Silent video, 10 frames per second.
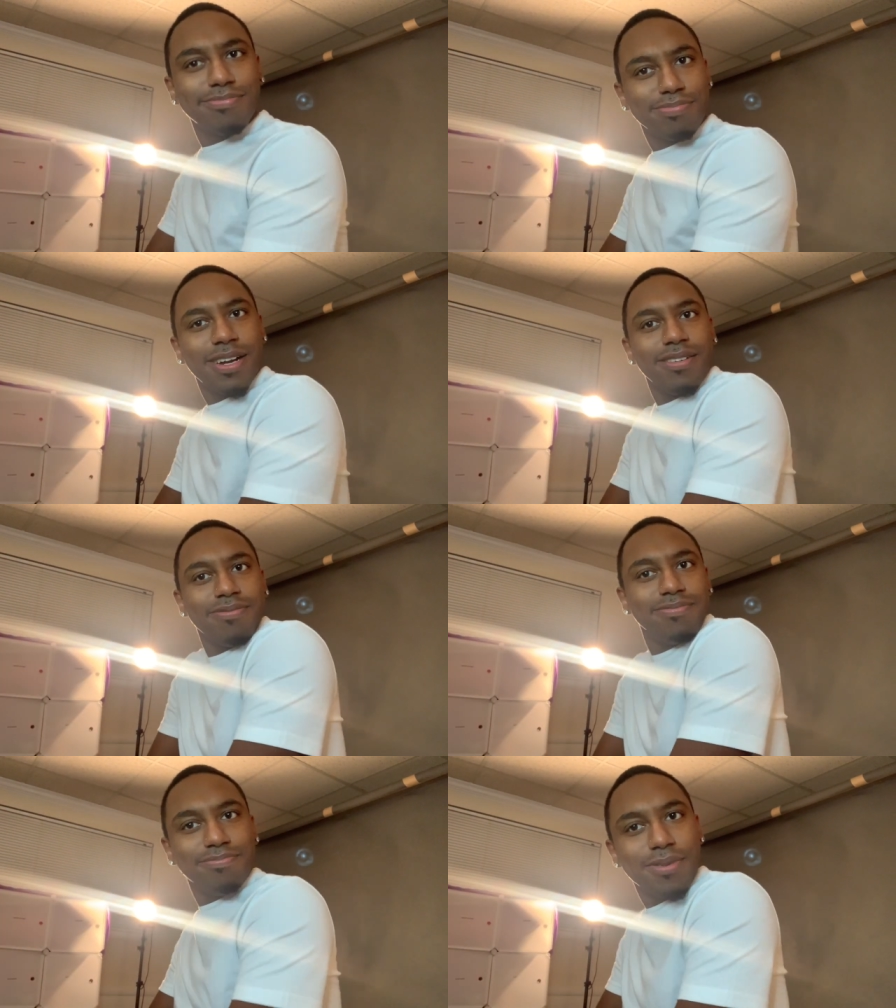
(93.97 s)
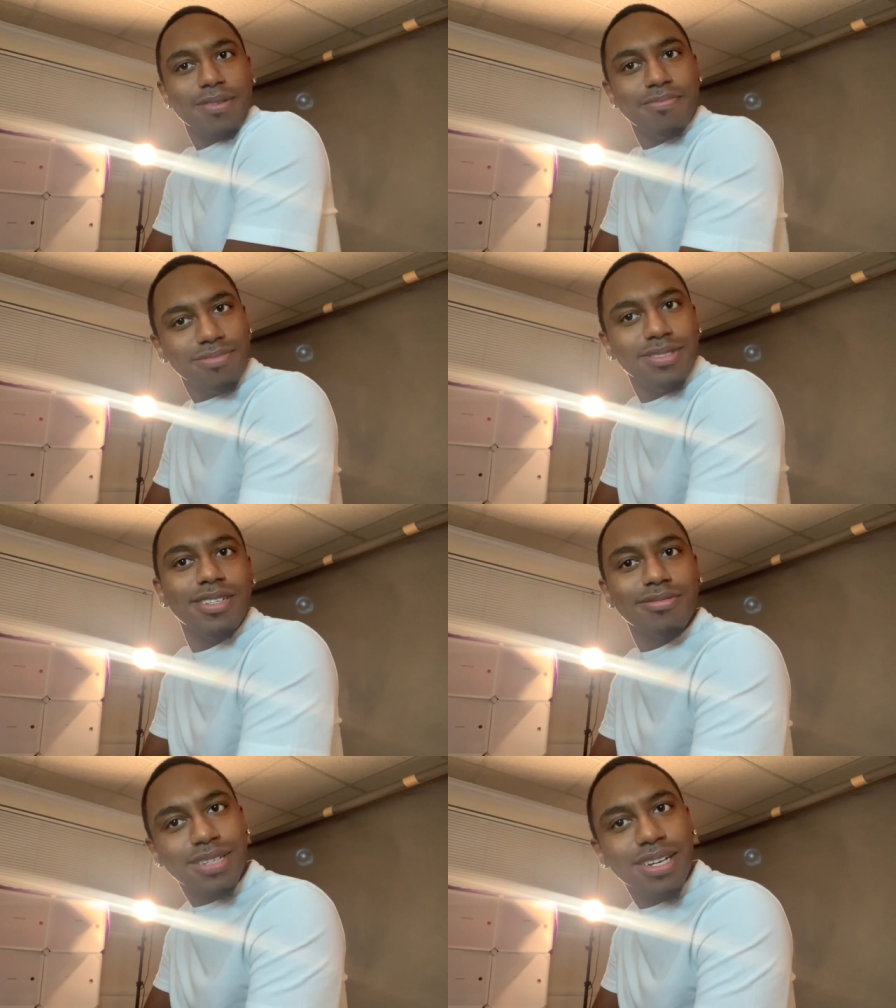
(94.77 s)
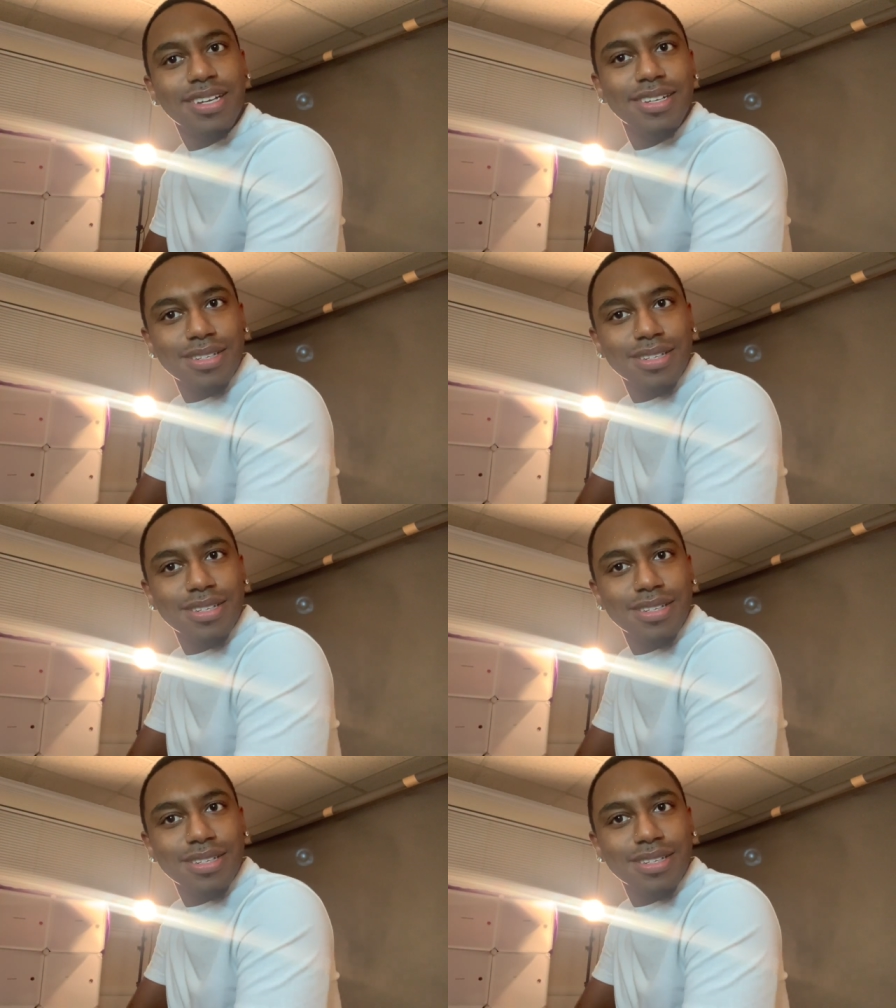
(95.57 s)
pretty, you know, good.